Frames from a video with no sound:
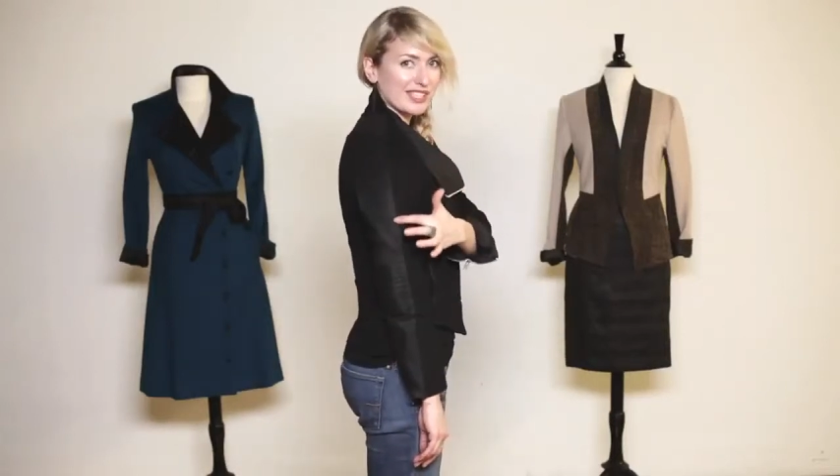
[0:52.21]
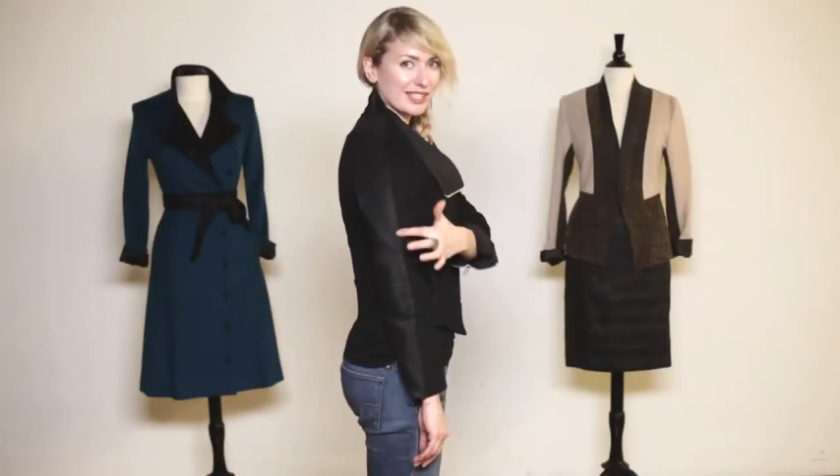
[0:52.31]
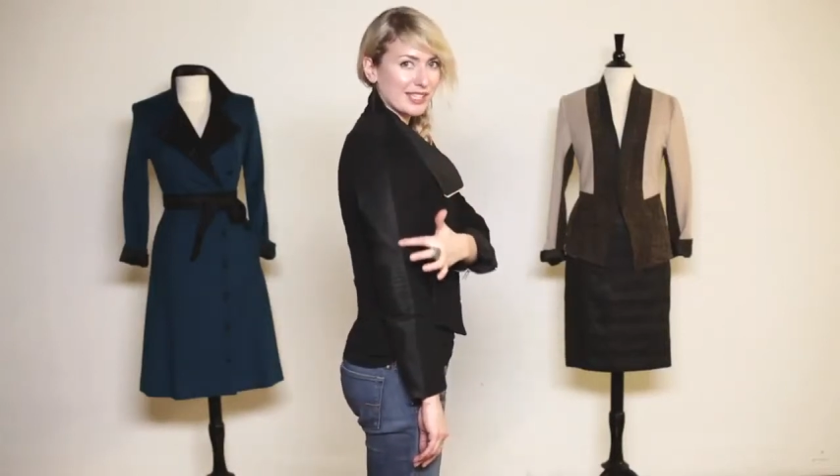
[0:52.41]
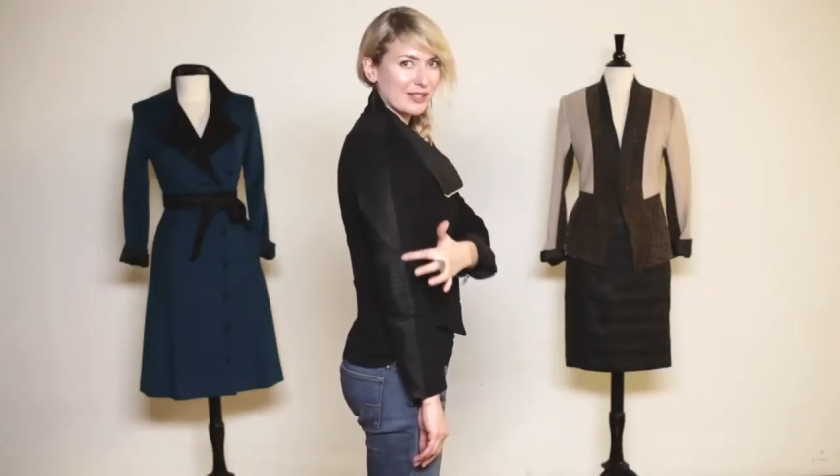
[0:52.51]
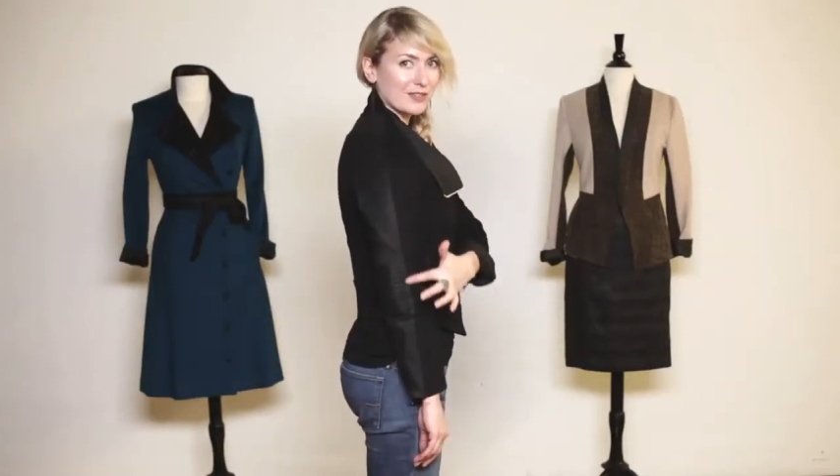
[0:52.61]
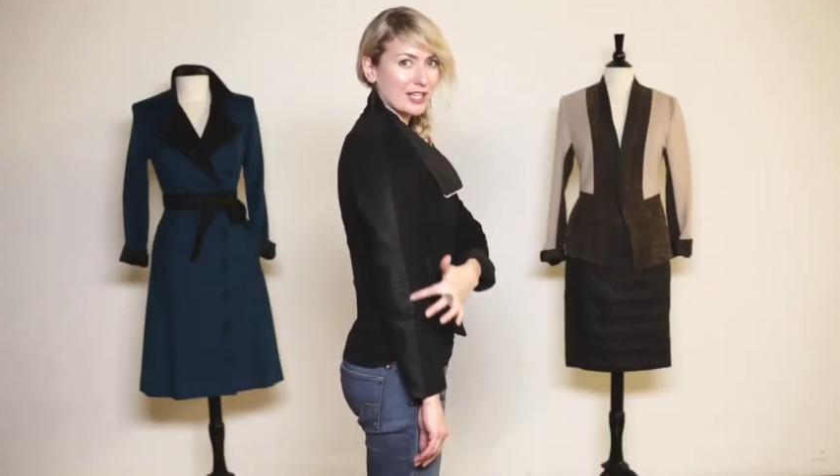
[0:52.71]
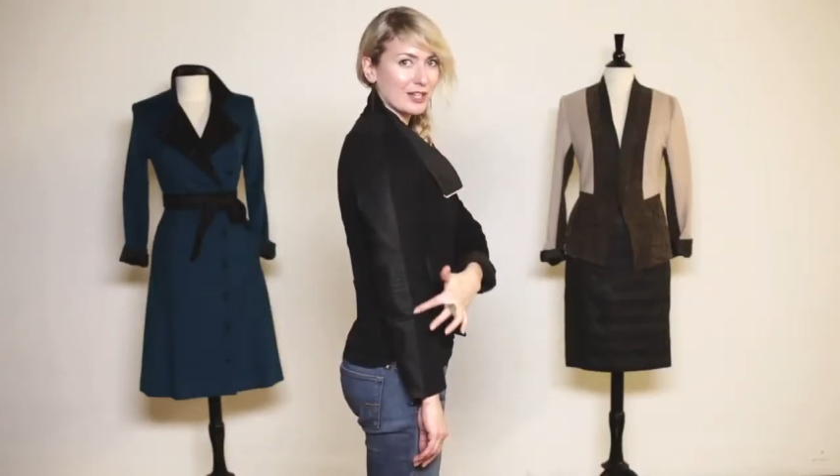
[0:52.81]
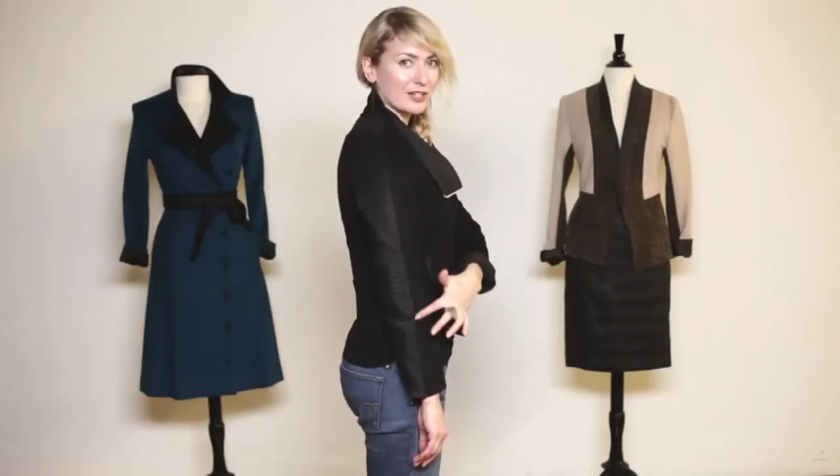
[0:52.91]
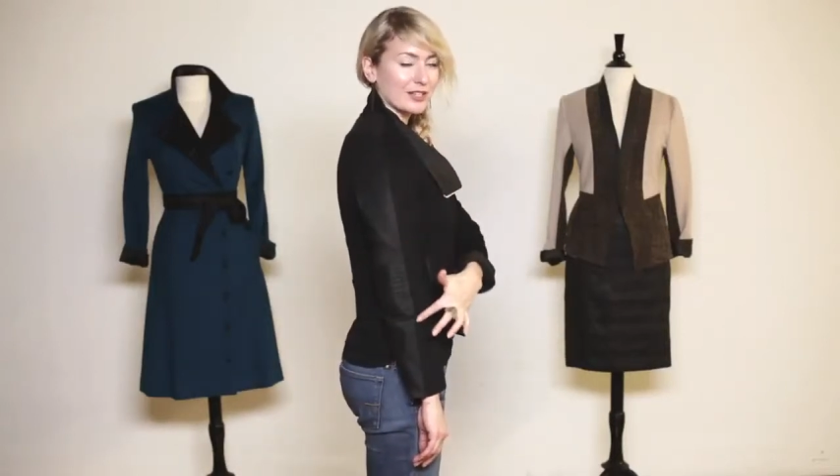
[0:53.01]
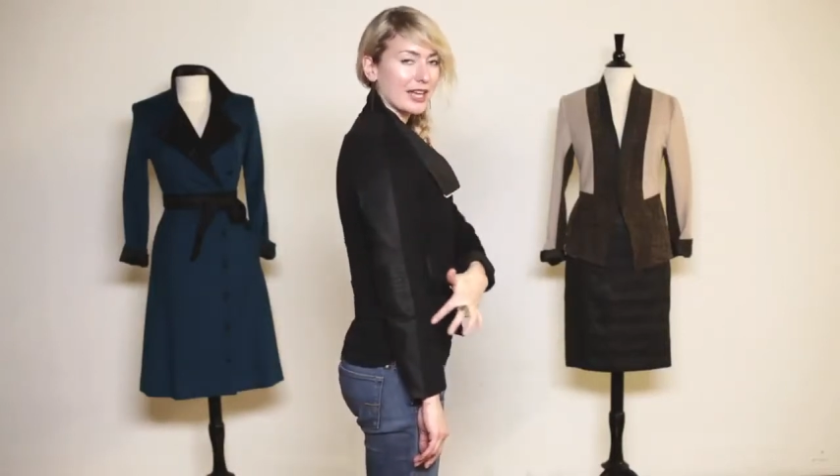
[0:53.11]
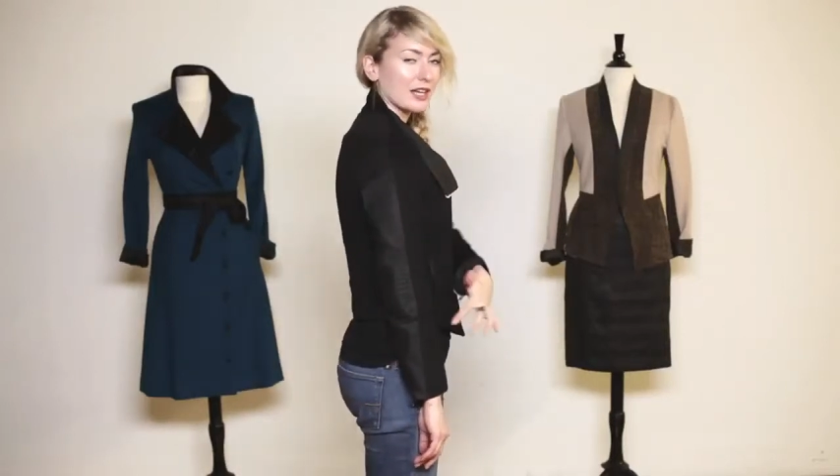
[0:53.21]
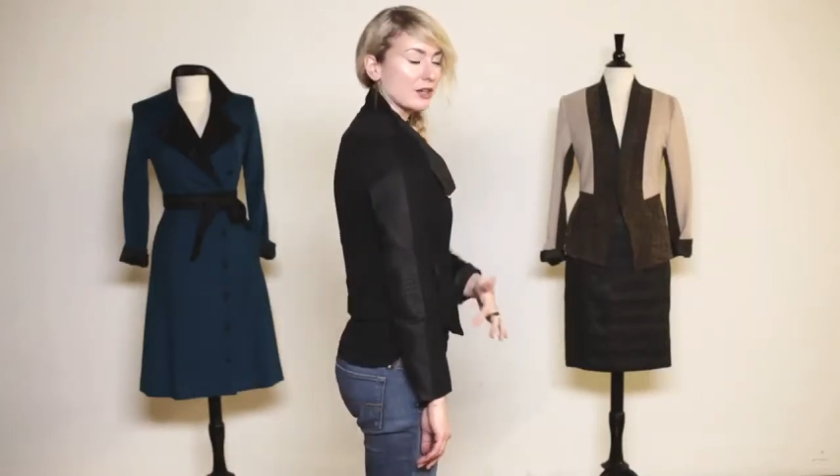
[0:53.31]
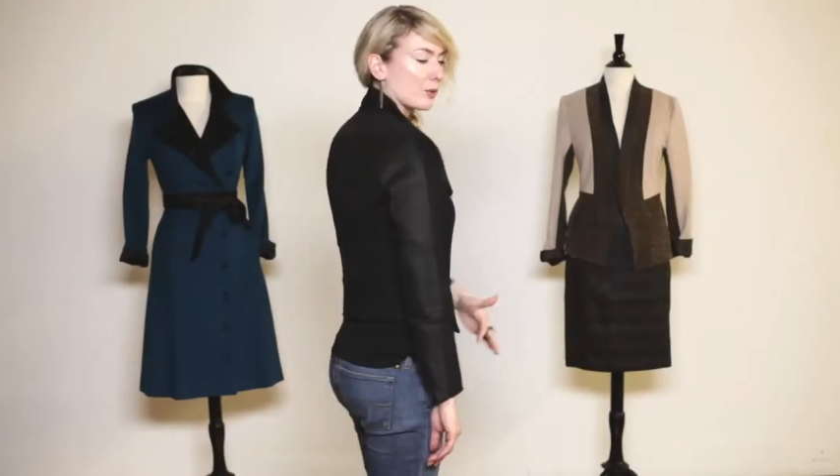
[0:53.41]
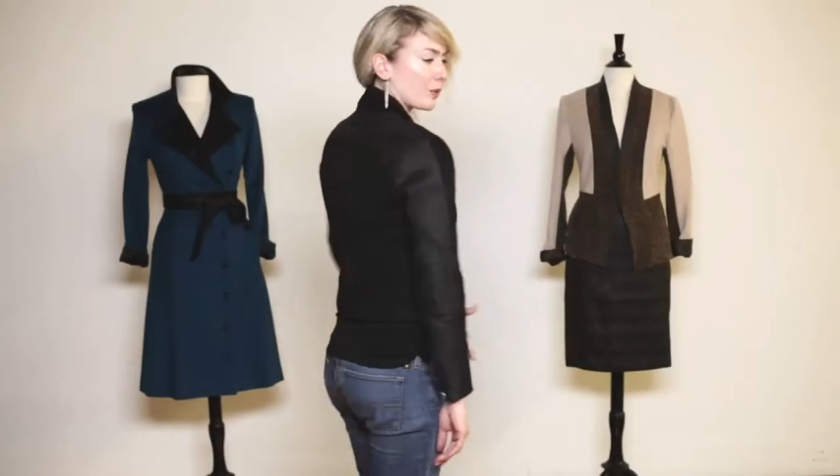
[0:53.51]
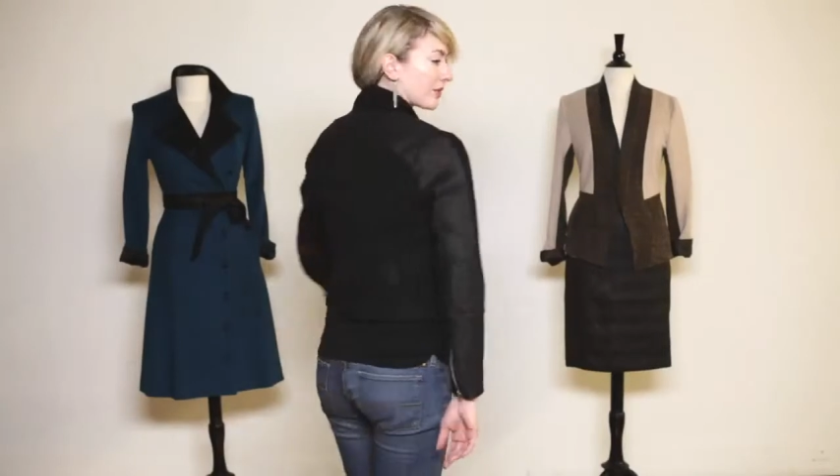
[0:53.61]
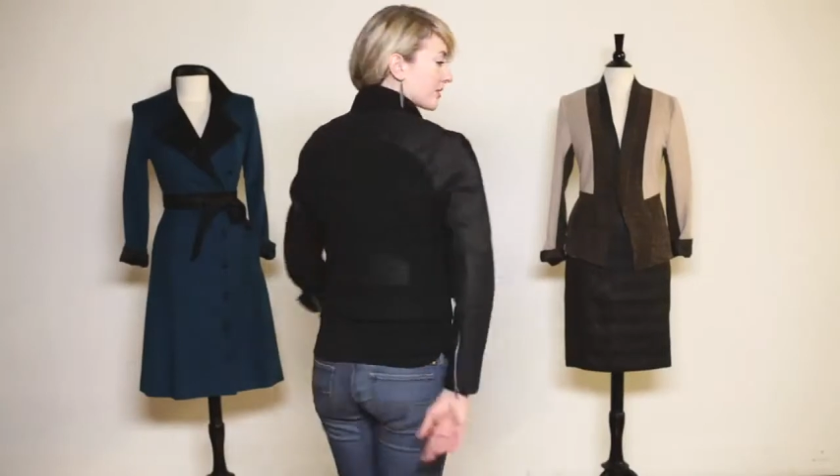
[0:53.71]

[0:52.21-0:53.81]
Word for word: sleeve here and in order